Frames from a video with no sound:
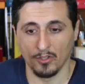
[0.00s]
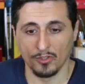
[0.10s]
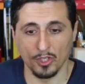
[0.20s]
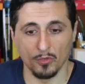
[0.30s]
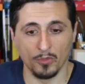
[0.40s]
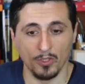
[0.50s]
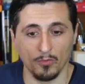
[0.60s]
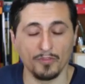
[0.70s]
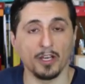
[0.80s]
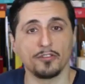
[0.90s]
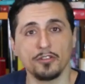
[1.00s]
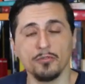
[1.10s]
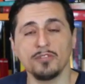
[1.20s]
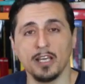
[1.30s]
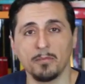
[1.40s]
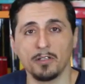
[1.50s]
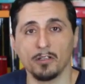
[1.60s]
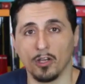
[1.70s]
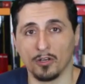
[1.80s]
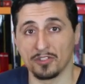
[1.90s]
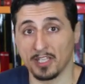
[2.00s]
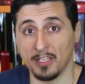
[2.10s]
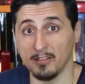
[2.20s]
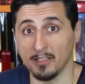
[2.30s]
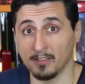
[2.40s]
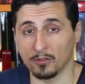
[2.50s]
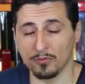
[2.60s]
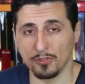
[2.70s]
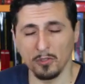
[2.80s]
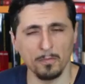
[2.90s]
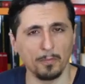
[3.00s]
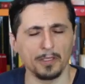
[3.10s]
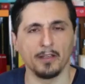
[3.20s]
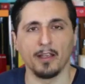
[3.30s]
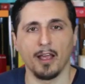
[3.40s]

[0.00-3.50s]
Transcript: So we've got two table logs here in the console, but